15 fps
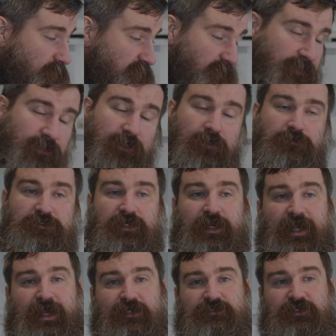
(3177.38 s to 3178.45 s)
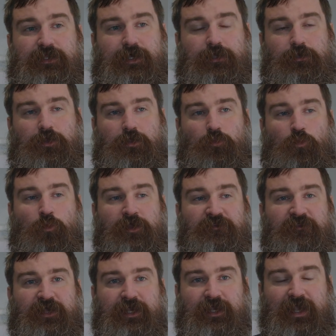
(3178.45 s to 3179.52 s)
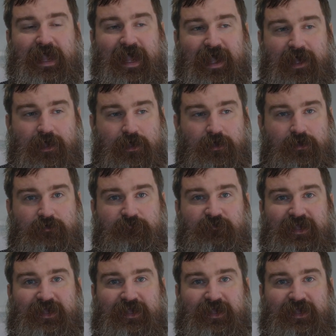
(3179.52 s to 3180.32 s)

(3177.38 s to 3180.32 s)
was gonna add to that. What they have